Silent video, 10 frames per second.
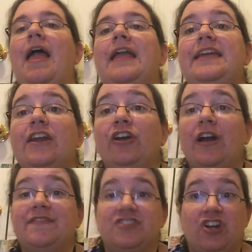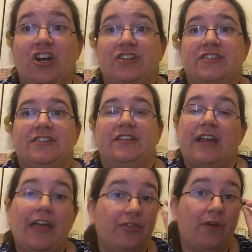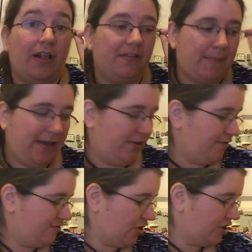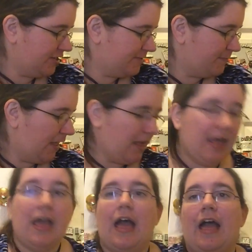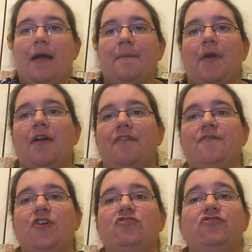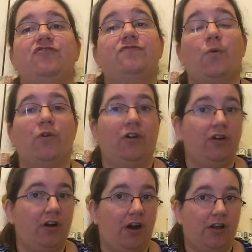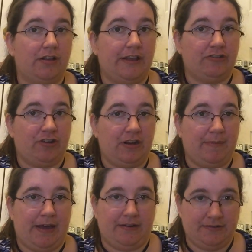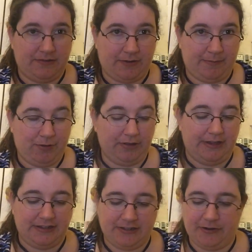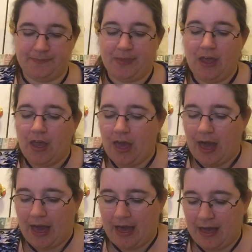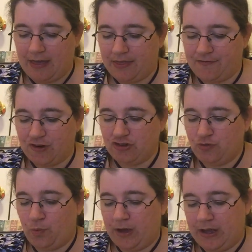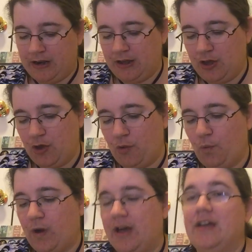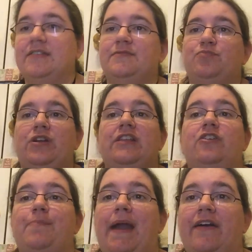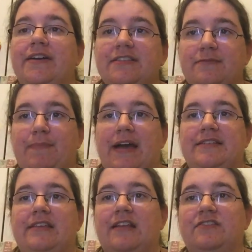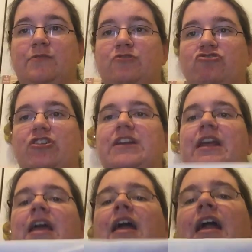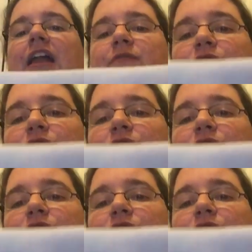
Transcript: Year of starts. Got through all of my year of starts. First 4 are all electronic patterns, so I'll put links to them. The first one was Pretty Little Paris by Satsuma Street, and I'm